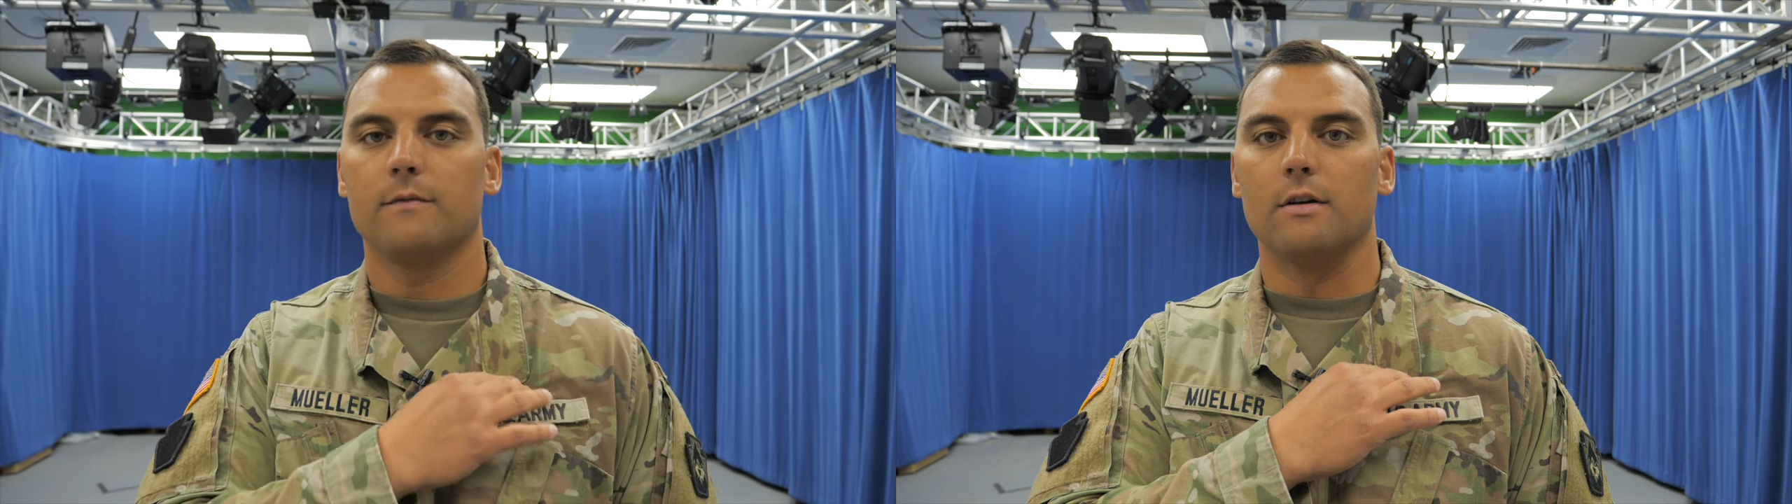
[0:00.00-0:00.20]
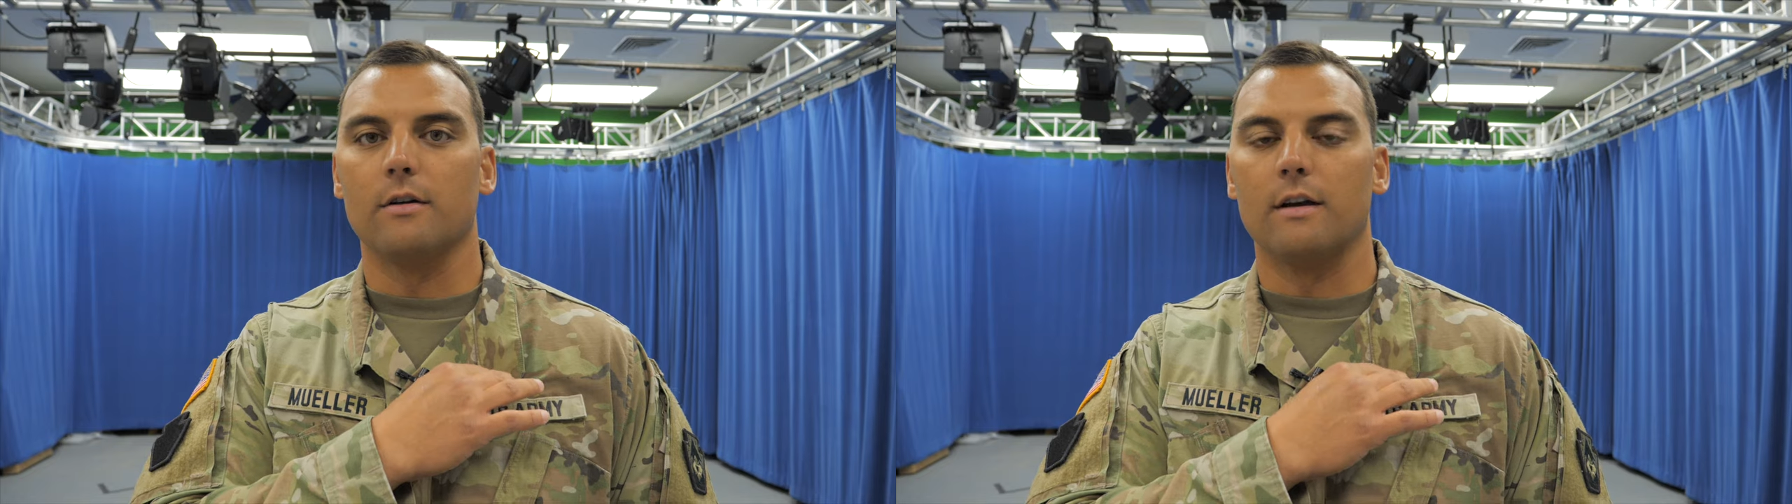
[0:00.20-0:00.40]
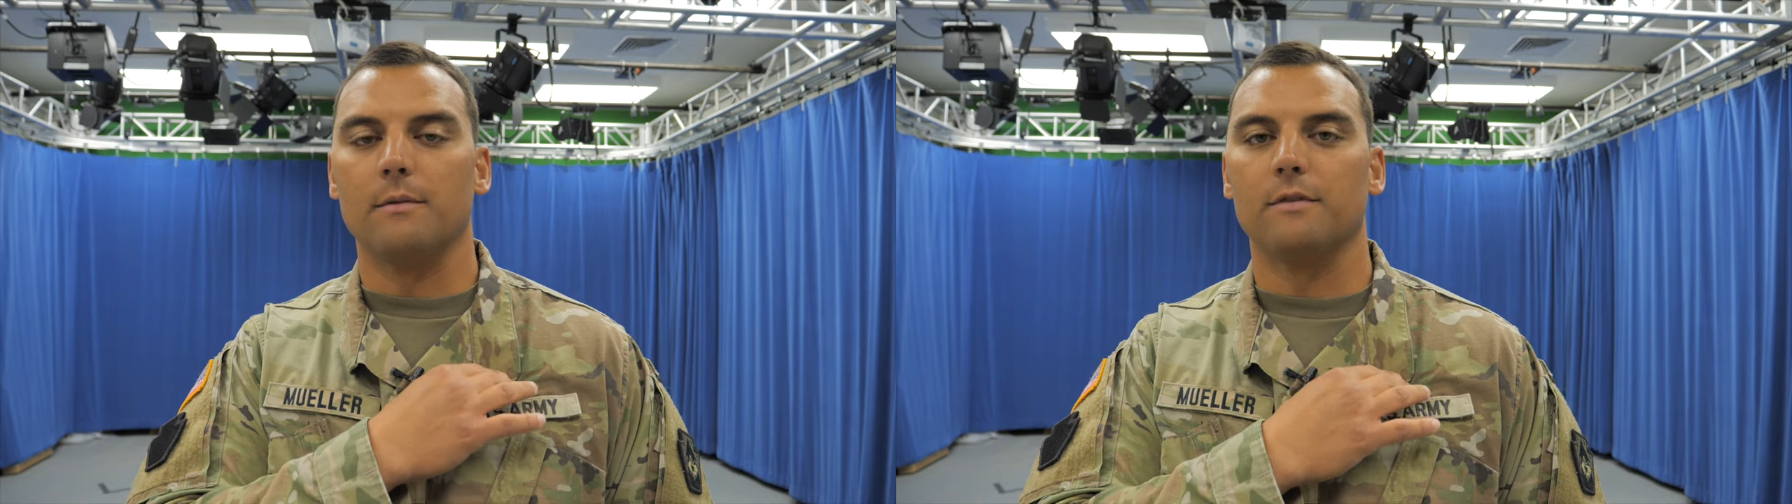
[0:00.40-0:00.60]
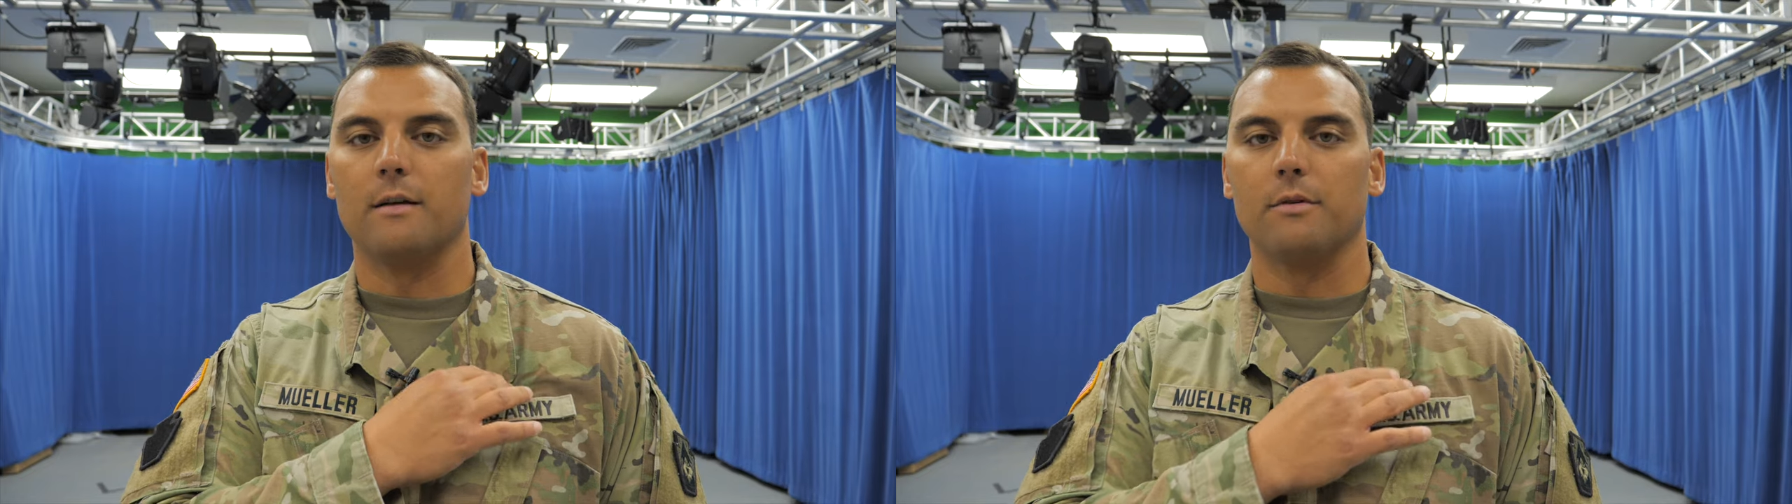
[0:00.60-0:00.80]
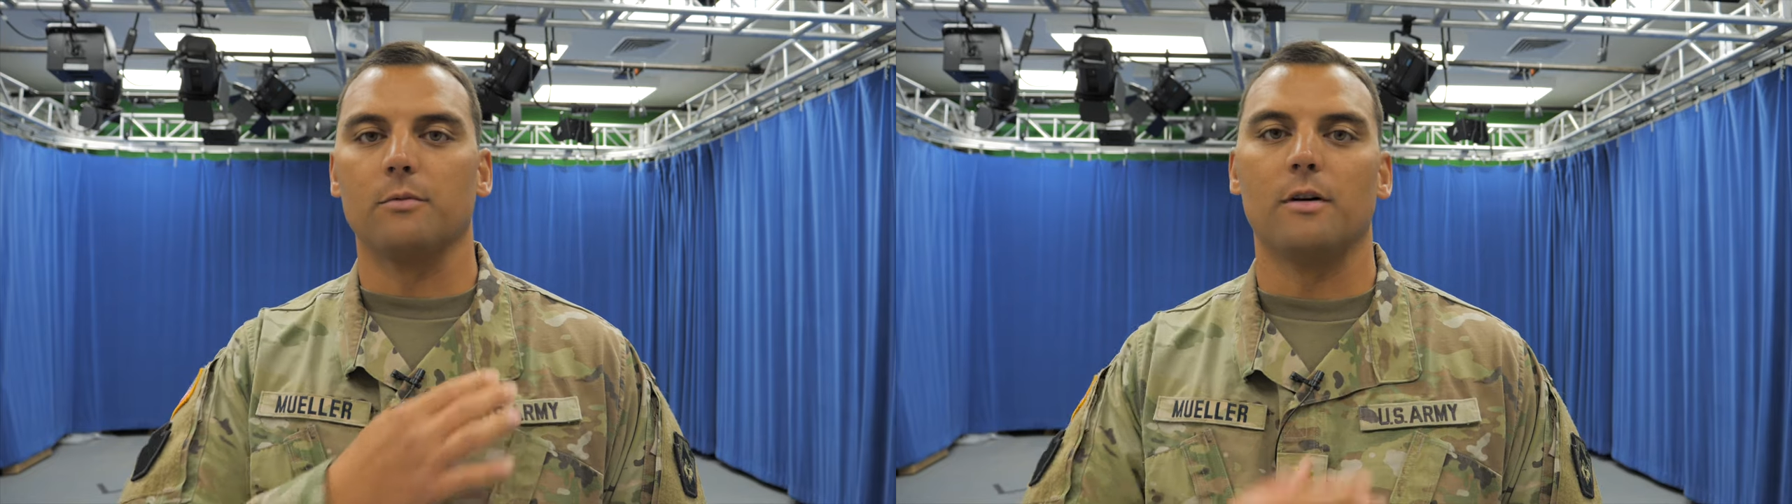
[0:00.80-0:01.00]
your name
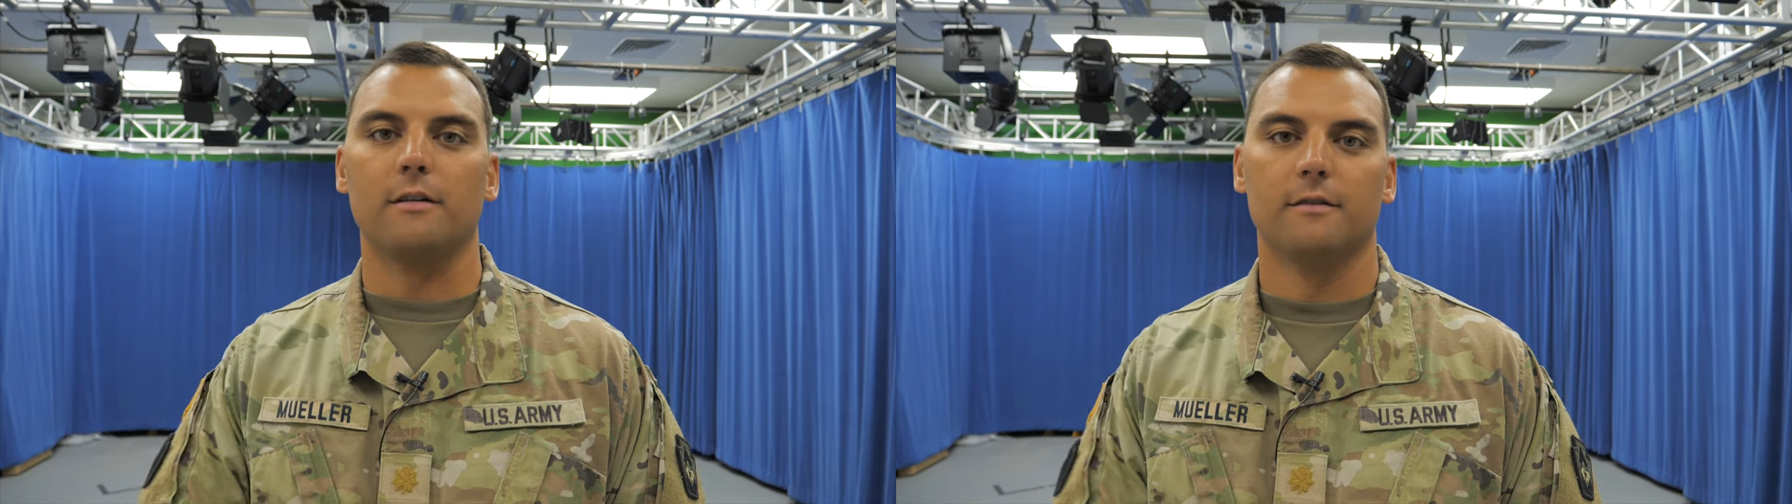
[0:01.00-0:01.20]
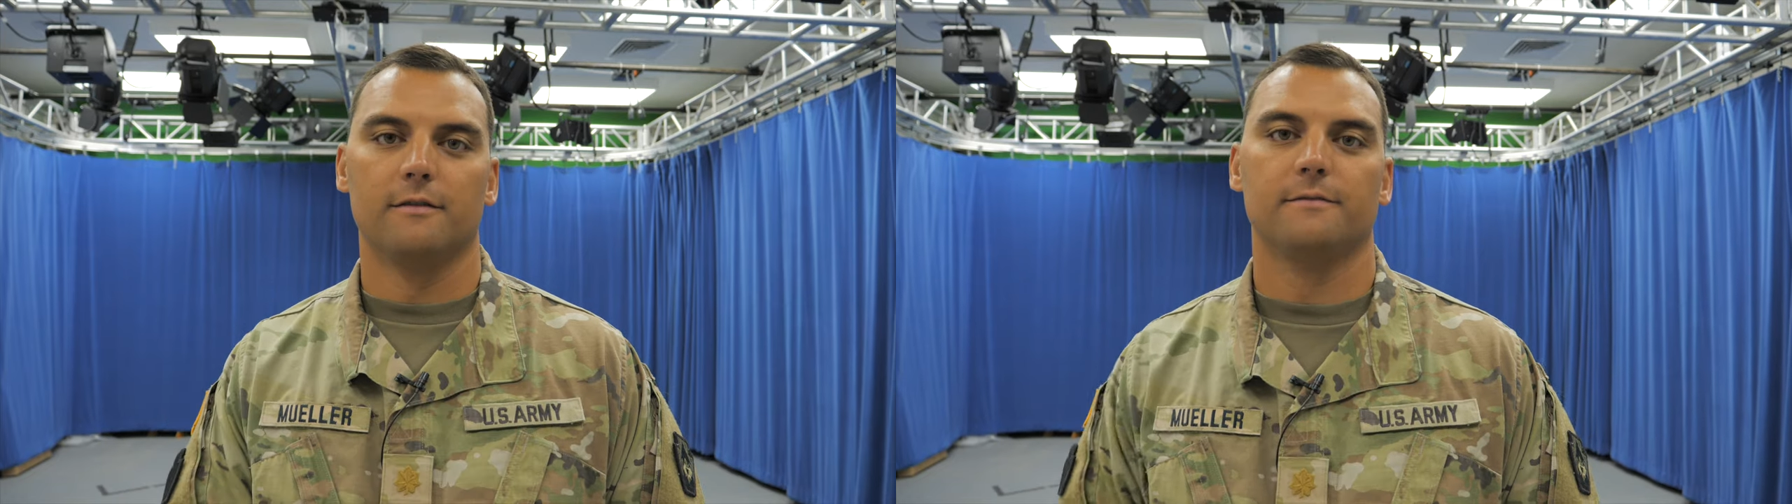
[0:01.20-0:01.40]
tape as well.